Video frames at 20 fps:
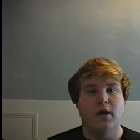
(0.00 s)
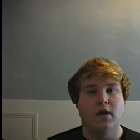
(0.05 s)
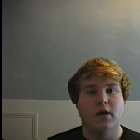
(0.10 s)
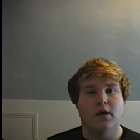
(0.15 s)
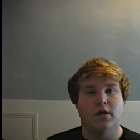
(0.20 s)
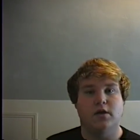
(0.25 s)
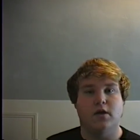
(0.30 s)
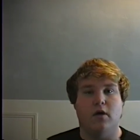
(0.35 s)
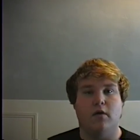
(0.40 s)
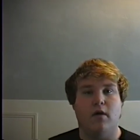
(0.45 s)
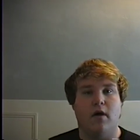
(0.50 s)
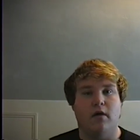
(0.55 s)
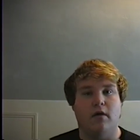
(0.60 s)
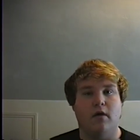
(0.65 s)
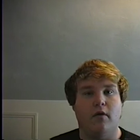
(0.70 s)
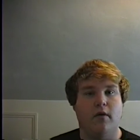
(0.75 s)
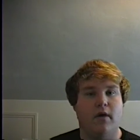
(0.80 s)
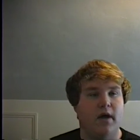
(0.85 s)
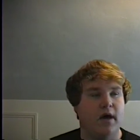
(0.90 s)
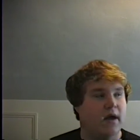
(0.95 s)
So I'll
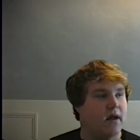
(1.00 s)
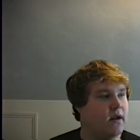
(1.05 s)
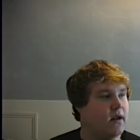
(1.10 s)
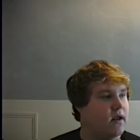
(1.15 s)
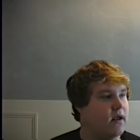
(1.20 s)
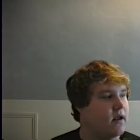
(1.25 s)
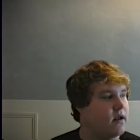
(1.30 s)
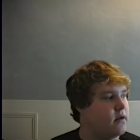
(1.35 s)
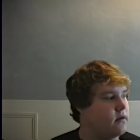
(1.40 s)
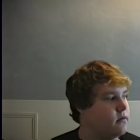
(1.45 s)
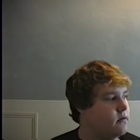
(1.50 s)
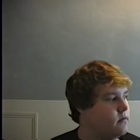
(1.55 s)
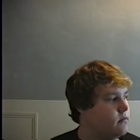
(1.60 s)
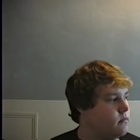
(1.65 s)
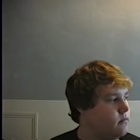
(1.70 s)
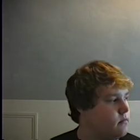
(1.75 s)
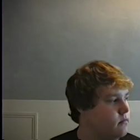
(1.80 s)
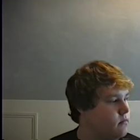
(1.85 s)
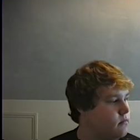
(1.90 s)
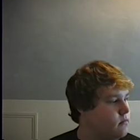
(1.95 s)
go ahead and
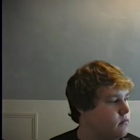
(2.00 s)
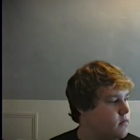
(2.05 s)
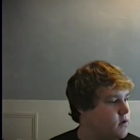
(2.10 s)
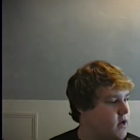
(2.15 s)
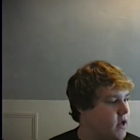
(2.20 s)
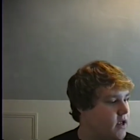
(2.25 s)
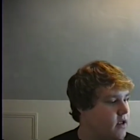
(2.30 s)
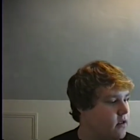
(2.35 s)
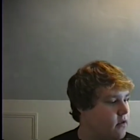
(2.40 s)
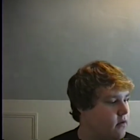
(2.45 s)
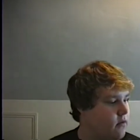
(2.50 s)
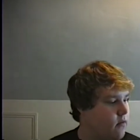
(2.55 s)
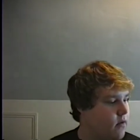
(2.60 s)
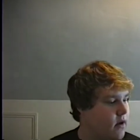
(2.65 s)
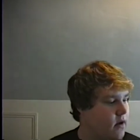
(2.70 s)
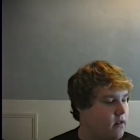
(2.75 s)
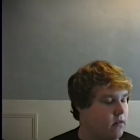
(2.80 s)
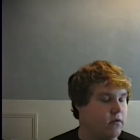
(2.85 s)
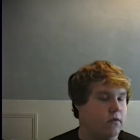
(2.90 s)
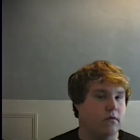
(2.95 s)
take you
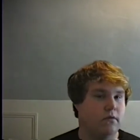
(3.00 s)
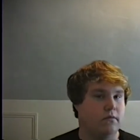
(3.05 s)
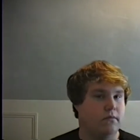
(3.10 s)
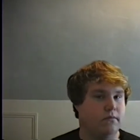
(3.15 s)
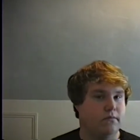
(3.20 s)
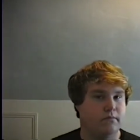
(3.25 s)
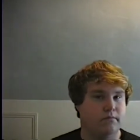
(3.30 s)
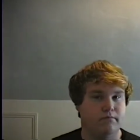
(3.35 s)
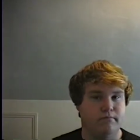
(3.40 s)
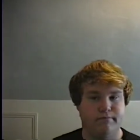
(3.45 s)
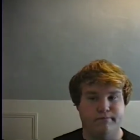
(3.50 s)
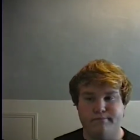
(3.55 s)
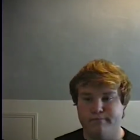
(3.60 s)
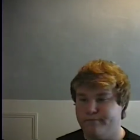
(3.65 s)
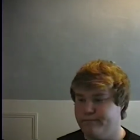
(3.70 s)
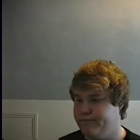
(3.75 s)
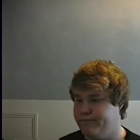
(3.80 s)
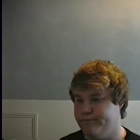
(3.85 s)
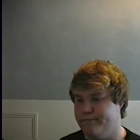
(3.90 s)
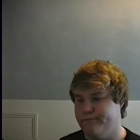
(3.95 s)
on a little
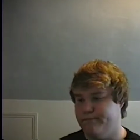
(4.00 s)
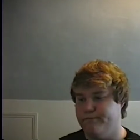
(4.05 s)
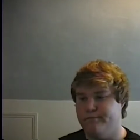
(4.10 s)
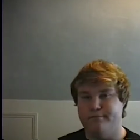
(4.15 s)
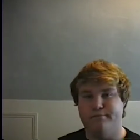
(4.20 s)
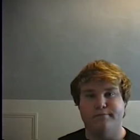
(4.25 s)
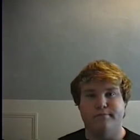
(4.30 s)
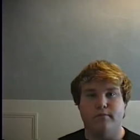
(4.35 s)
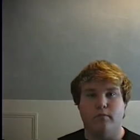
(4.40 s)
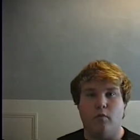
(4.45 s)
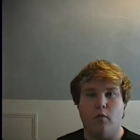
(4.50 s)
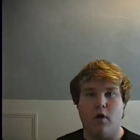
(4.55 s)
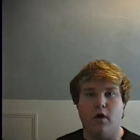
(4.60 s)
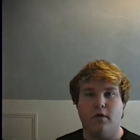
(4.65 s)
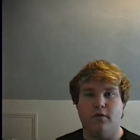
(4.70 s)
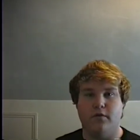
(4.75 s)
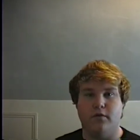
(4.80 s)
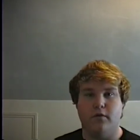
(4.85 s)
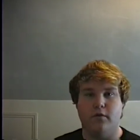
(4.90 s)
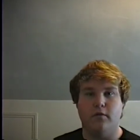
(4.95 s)

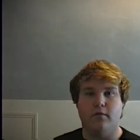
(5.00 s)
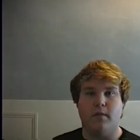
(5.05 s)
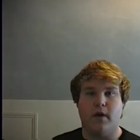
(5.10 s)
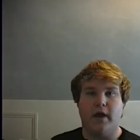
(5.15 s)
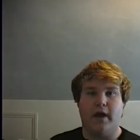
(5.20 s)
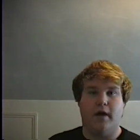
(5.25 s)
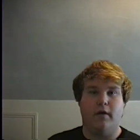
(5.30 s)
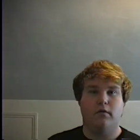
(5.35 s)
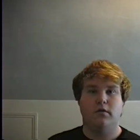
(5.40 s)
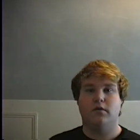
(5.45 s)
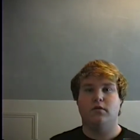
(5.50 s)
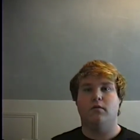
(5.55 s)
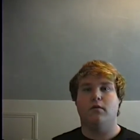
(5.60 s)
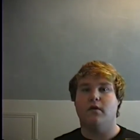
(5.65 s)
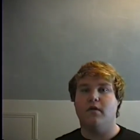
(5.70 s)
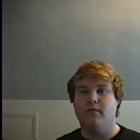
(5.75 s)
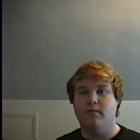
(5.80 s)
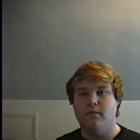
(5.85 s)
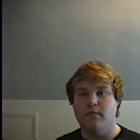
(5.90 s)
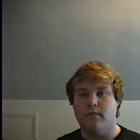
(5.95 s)
walkthrough of my house, sort
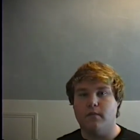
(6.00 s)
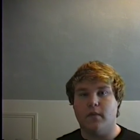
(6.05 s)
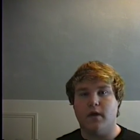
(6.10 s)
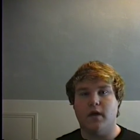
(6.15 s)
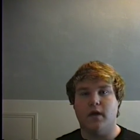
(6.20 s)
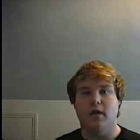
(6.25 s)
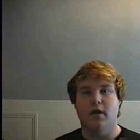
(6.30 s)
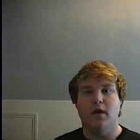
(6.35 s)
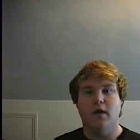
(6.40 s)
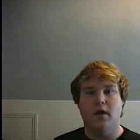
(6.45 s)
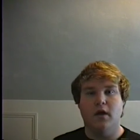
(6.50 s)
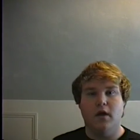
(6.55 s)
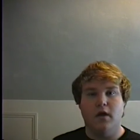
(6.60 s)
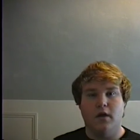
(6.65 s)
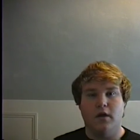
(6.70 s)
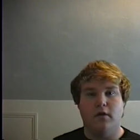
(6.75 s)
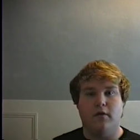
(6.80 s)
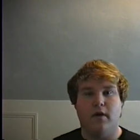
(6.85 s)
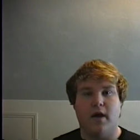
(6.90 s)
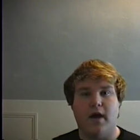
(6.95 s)
of, my
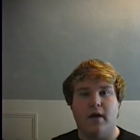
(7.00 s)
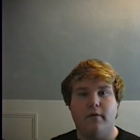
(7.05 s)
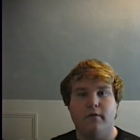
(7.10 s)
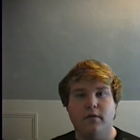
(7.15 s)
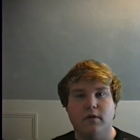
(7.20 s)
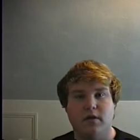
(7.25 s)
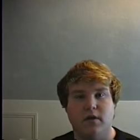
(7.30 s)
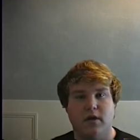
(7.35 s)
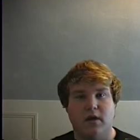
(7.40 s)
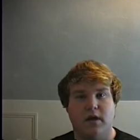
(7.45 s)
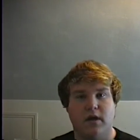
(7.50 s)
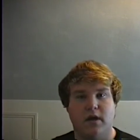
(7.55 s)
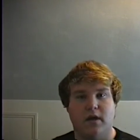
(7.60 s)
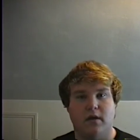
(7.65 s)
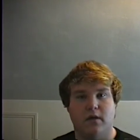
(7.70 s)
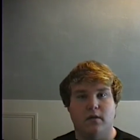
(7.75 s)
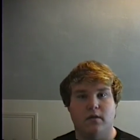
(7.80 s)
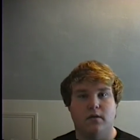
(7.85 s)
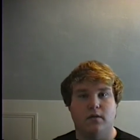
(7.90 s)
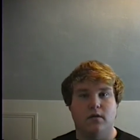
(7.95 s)
new house,
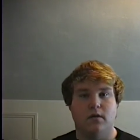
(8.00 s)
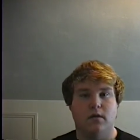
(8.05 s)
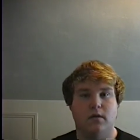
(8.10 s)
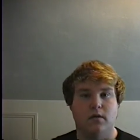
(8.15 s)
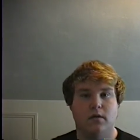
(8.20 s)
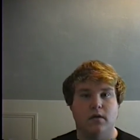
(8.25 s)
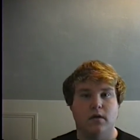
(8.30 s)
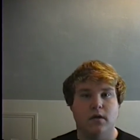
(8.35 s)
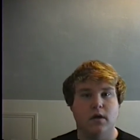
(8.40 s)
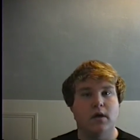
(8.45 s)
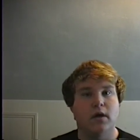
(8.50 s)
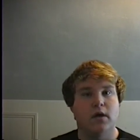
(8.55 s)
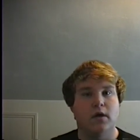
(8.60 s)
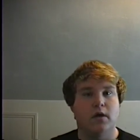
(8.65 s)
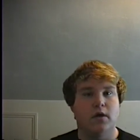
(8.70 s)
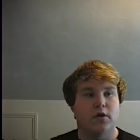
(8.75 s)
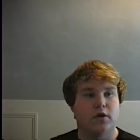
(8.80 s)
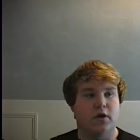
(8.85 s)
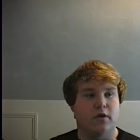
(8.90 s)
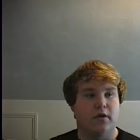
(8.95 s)
and
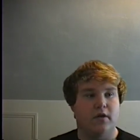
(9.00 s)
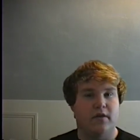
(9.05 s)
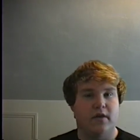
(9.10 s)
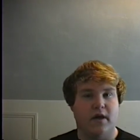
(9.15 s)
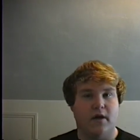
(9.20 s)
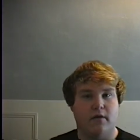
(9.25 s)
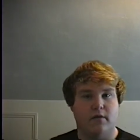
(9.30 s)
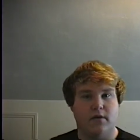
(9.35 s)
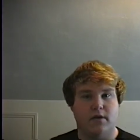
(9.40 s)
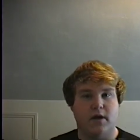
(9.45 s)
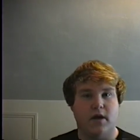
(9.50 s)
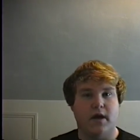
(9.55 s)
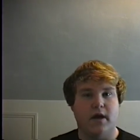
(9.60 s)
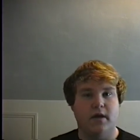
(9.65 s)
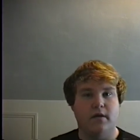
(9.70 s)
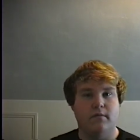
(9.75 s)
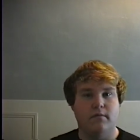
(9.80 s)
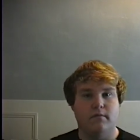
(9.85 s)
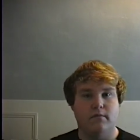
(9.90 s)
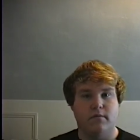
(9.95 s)
show you the
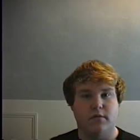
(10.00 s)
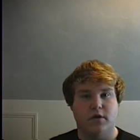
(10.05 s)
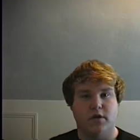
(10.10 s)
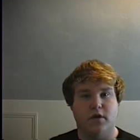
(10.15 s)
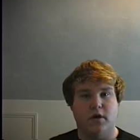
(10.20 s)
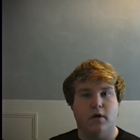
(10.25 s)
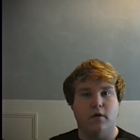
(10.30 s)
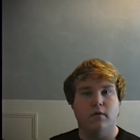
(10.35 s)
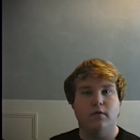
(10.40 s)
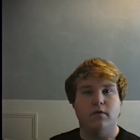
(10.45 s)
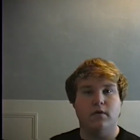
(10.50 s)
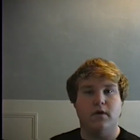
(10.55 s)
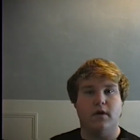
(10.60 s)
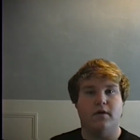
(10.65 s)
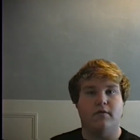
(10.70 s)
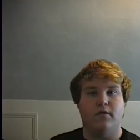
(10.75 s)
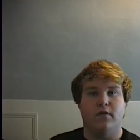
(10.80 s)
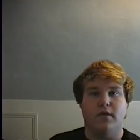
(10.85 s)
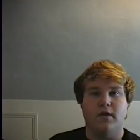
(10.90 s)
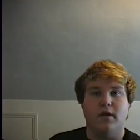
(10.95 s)
outside, snow, and
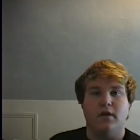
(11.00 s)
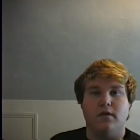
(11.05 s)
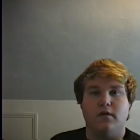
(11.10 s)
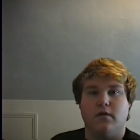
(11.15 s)
everything.